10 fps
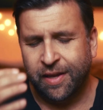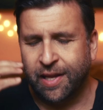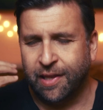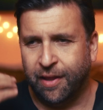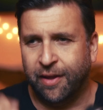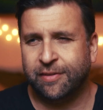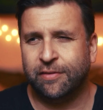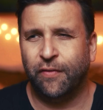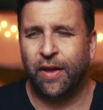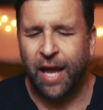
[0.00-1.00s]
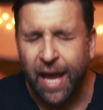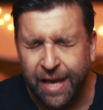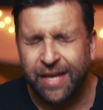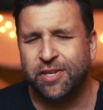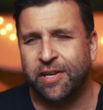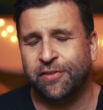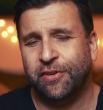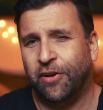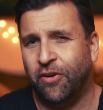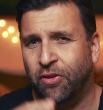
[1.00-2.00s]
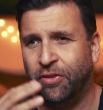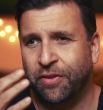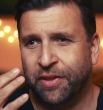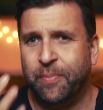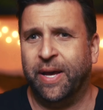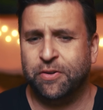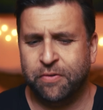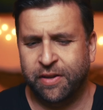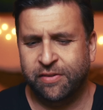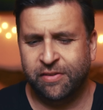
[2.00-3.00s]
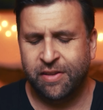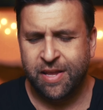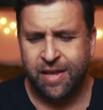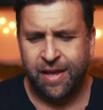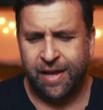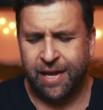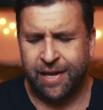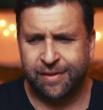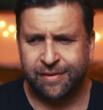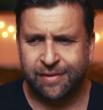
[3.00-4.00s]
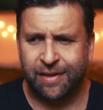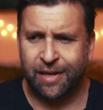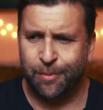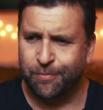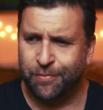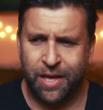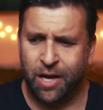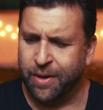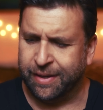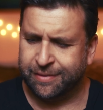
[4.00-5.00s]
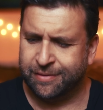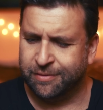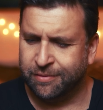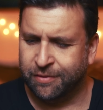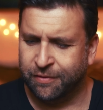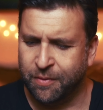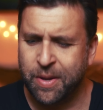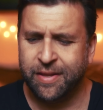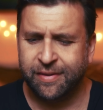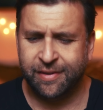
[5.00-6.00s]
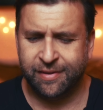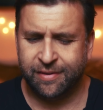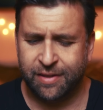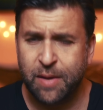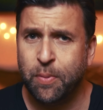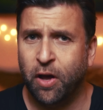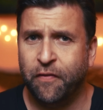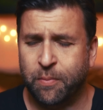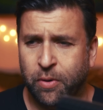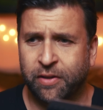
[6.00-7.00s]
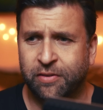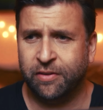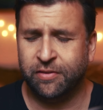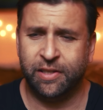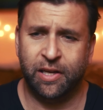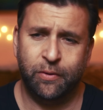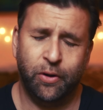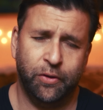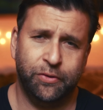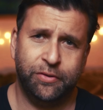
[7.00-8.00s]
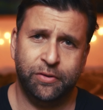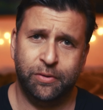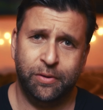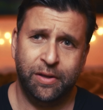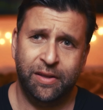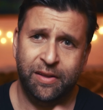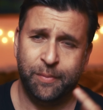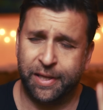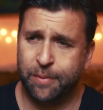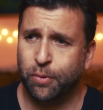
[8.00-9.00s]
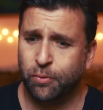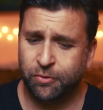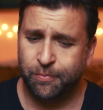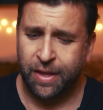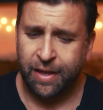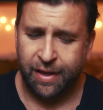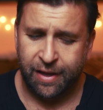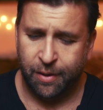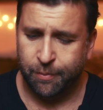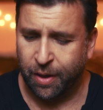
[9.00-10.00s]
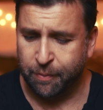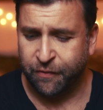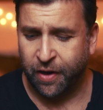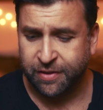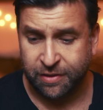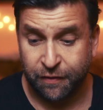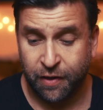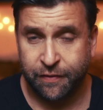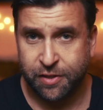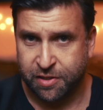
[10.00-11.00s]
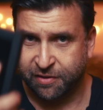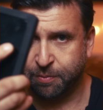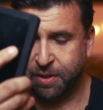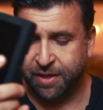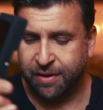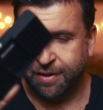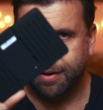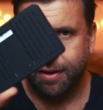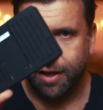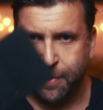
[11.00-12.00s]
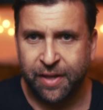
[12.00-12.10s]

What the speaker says: It lasts ages on your batteries, and the OS. For me, this is the perfect monitor to go onto my gimbals. I'm finding the 5 inches to be a